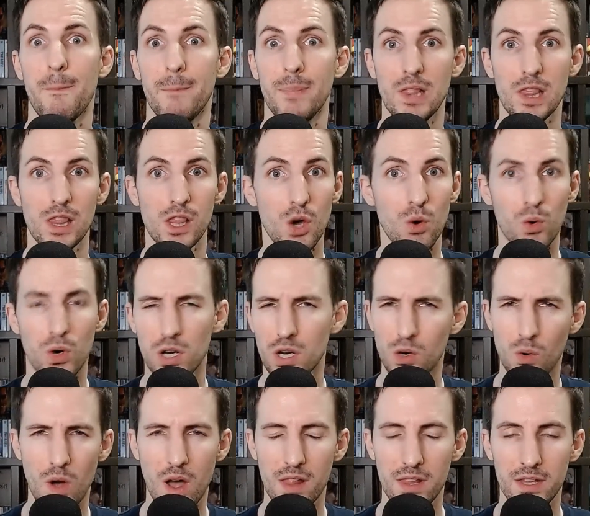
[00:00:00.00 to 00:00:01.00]
lower
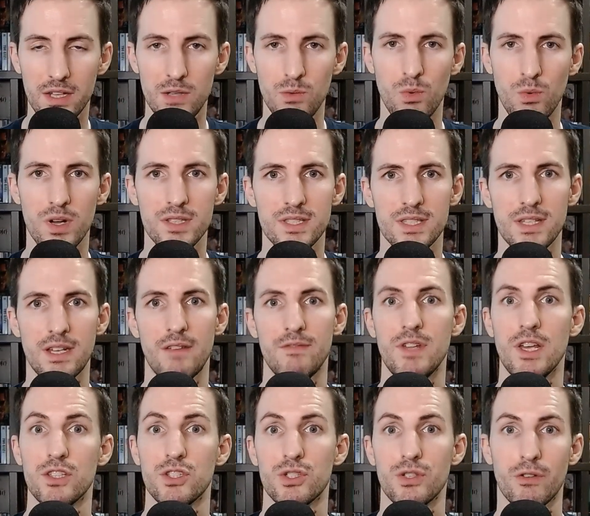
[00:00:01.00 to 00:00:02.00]
quality ones that I've
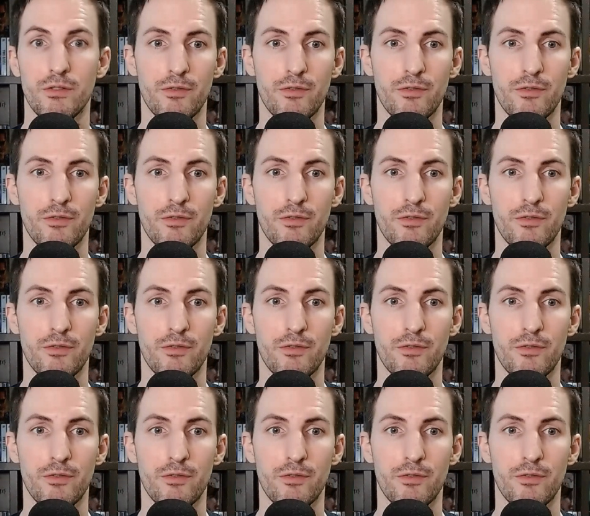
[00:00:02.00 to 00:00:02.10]
done so